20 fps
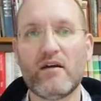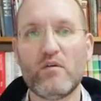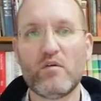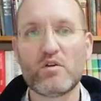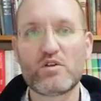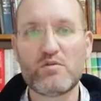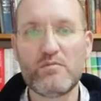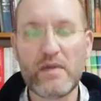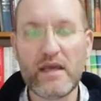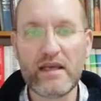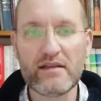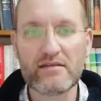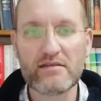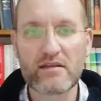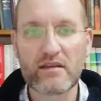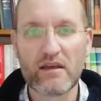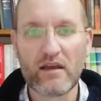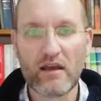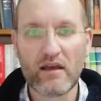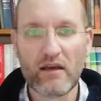Which
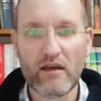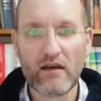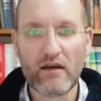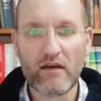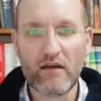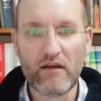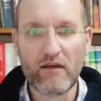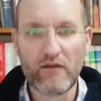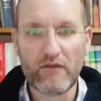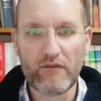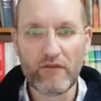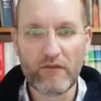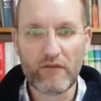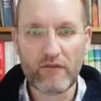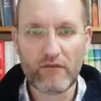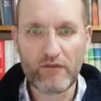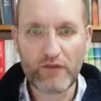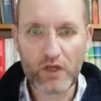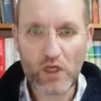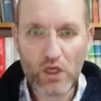means
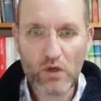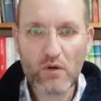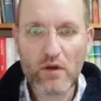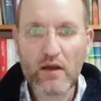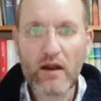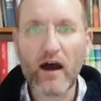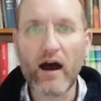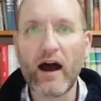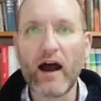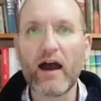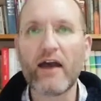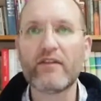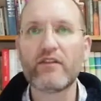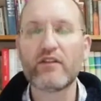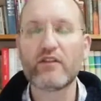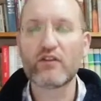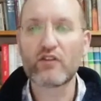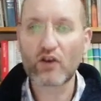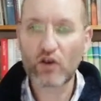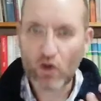for you and I,
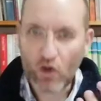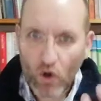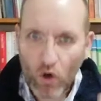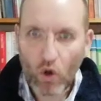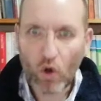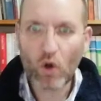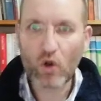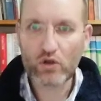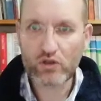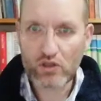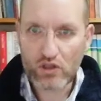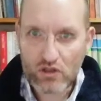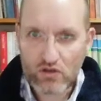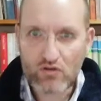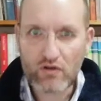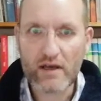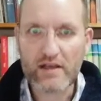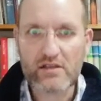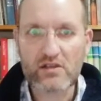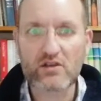the call to
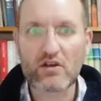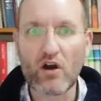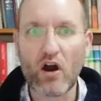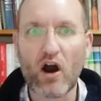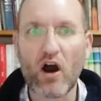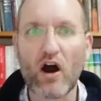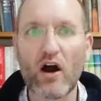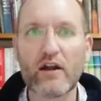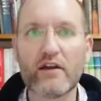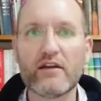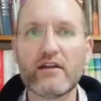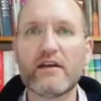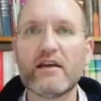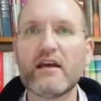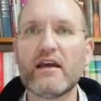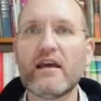trust God